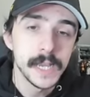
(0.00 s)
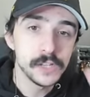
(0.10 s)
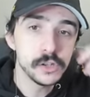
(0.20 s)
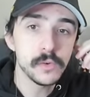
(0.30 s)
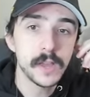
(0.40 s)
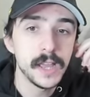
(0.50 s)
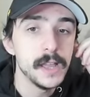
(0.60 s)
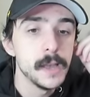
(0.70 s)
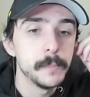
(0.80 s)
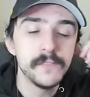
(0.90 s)
It's
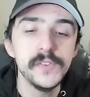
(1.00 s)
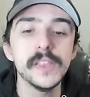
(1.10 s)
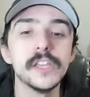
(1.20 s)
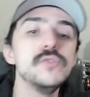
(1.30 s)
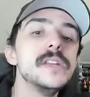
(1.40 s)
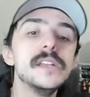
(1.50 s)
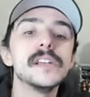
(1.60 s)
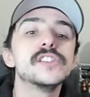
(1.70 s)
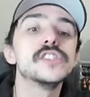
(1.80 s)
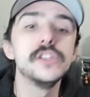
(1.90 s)
okay. But I feel like you need an
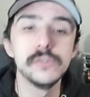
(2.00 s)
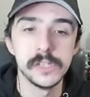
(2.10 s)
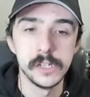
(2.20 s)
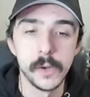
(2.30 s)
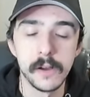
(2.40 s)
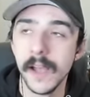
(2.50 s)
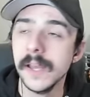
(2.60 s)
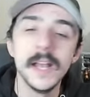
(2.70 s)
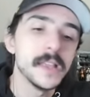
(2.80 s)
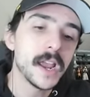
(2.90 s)
excuse to do it,
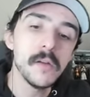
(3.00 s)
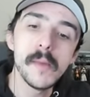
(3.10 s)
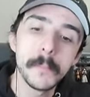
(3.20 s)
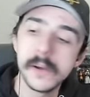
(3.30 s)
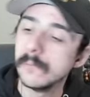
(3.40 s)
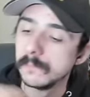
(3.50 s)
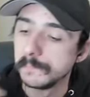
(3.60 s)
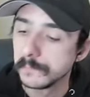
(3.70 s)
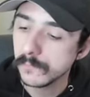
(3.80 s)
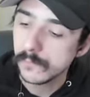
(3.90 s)
right? Like, I remember
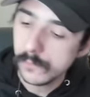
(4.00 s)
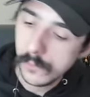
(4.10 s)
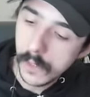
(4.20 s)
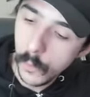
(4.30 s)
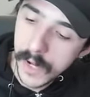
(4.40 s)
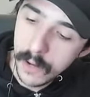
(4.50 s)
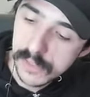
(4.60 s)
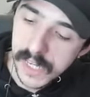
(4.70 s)
when I was